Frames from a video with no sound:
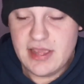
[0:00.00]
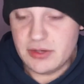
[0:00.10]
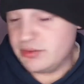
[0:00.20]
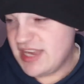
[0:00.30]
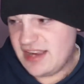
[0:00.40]

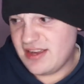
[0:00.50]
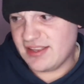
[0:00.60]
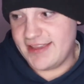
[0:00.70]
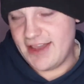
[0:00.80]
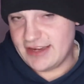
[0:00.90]
Well,
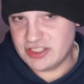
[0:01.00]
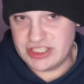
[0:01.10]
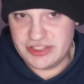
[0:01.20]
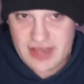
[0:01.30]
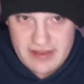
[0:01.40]
technically I
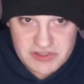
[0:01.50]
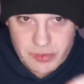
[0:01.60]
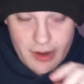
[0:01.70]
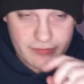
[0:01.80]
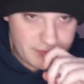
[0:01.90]
actually do have
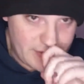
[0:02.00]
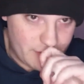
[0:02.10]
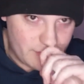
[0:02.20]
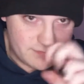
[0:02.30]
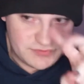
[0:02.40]
12, but
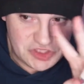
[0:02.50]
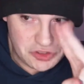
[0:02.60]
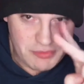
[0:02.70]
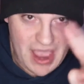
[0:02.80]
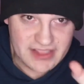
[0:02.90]

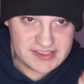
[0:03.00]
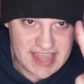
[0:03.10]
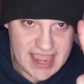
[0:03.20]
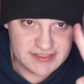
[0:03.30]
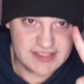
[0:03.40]
2 palettes
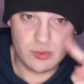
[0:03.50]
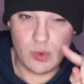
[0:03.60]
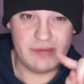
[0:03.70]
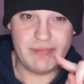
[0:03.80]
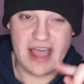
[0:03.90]
count as
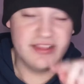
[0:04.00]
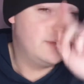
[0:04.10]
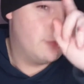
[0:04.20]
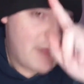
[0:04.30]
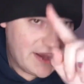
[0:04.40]
one palette. It
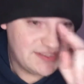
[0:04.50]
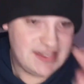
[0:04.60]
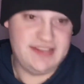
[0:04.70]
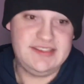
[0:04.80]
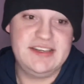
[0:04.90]
will make
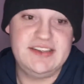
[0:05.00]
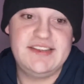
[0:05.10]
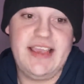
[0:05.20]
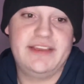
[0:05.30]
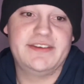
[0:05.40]
sense in a
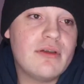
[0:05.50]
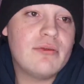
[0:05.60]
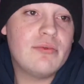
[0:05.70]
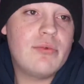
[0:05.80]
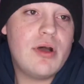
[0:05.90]
second.
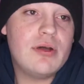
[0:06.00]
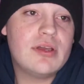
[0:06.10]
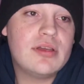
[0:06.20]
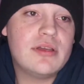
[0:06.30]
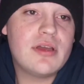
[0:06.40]

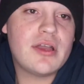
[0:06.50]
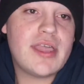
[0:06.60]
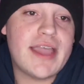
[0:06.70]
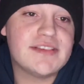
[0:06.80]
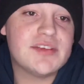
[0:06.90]

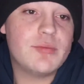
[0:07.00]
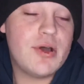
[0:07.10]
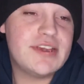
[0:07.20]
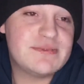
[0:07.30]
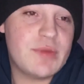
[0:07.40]
Okay, so
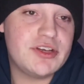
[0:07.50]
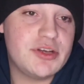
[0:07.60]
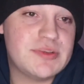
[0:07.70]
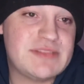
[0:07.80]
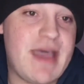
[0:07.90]
what is my
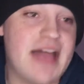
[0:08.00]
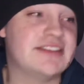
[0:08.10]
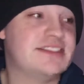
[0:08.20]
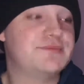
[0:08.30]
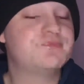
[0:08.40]
newest
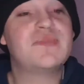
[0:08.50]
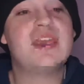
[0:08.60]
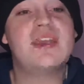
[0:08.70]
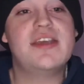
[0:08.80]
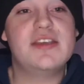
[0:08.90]
palette?
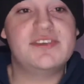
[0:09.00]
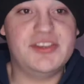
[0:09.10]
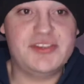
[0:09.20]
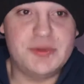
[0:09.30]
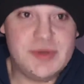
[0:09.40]

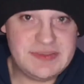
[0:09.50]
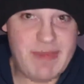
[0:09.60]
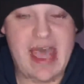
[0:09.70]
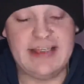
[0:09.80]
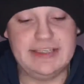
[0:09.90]
So newest
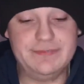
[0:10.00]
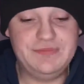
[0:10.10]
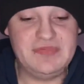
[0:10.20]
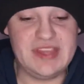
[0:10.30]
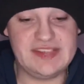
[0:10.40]
palette,
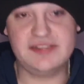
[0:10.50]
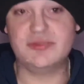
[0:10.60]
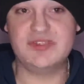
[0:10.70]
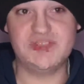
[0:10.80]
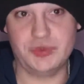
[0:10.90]
there's a
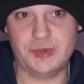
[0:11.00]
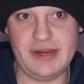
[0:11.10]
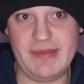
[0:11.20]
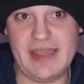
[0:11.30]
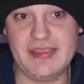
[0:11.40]
little
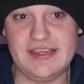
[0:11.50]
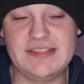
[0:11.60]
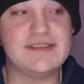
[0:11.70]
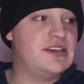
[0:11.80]
story about this.